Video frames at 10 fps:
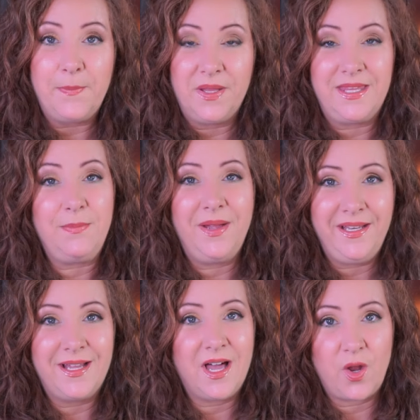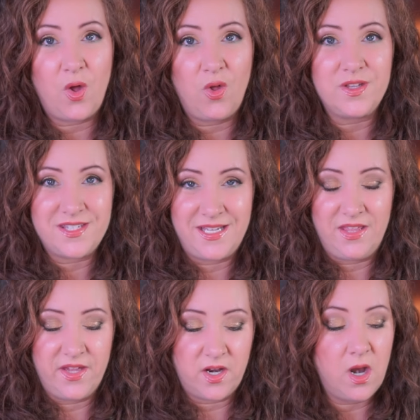but they may not all stay
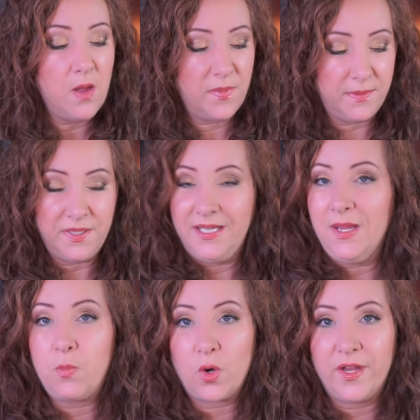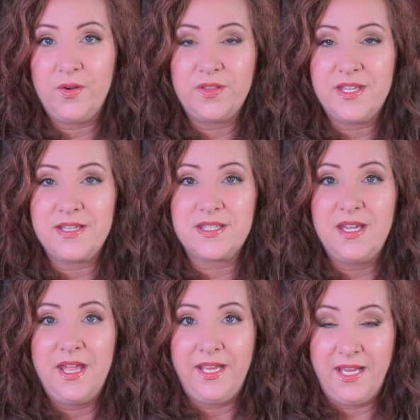there. But I'm going to keep working on this
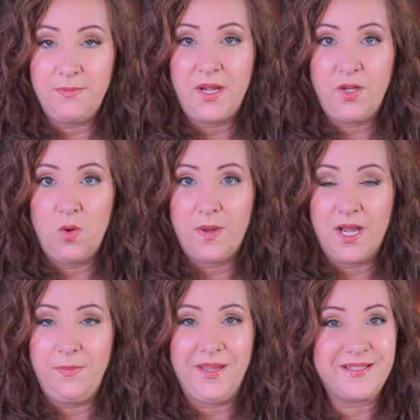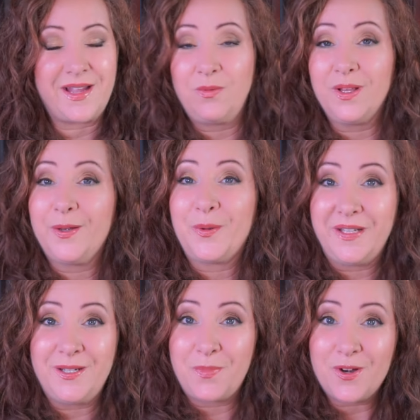in my no-buy because I really don't
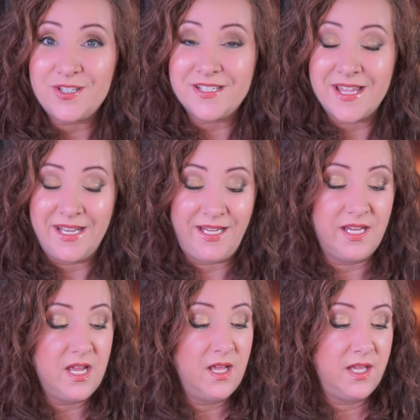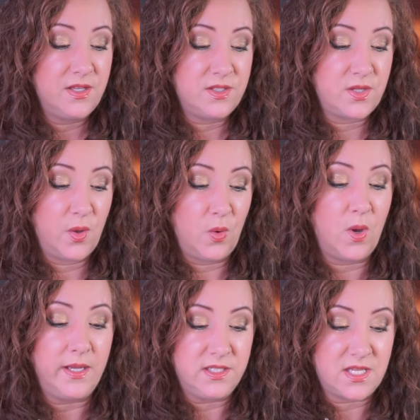need to purchase any. So
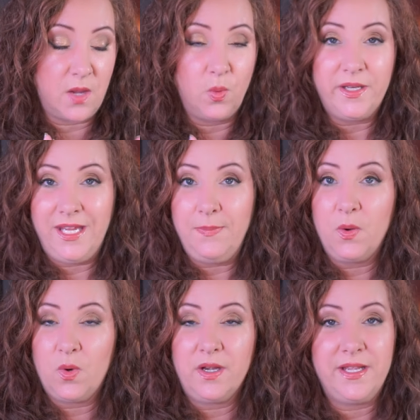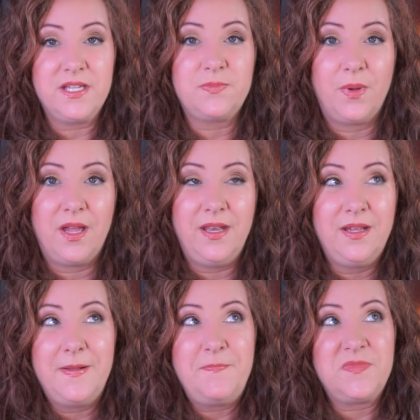I just, I want to keep it where it is, but
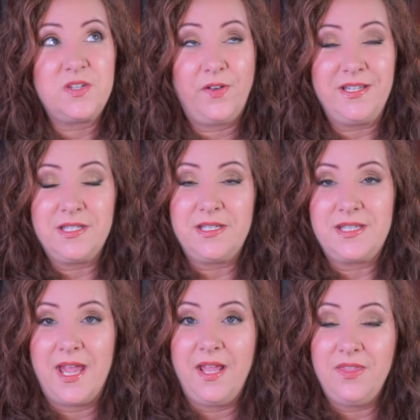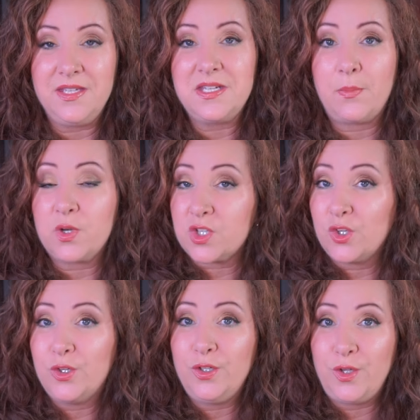suffice it to say, these numbers
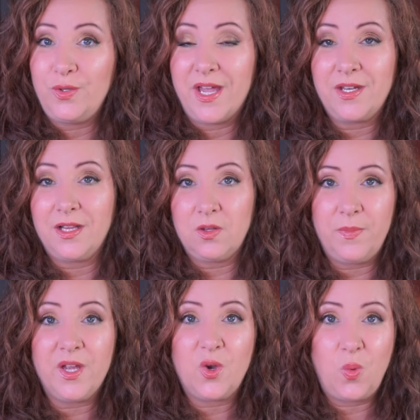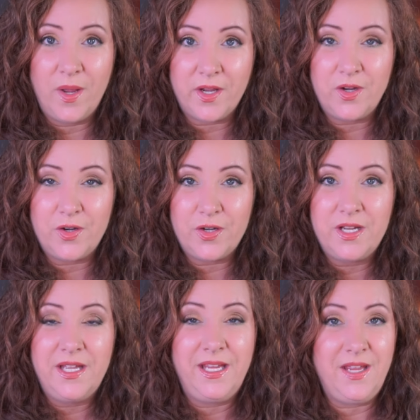could go down a little bit quicker,
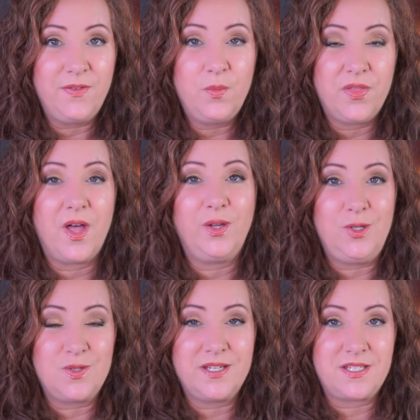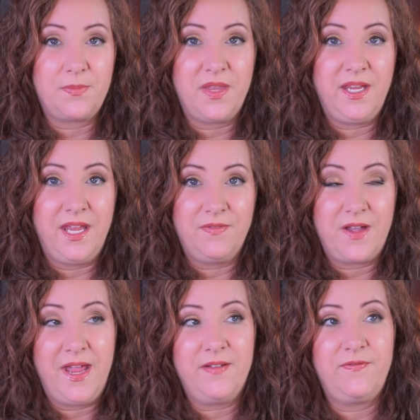even without using something if
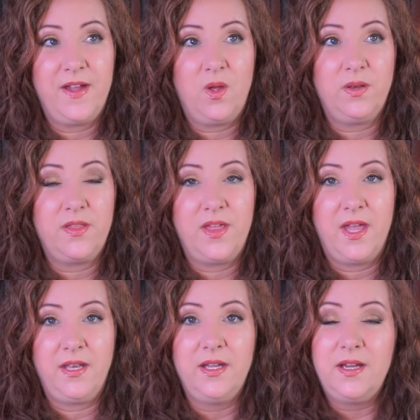I have found that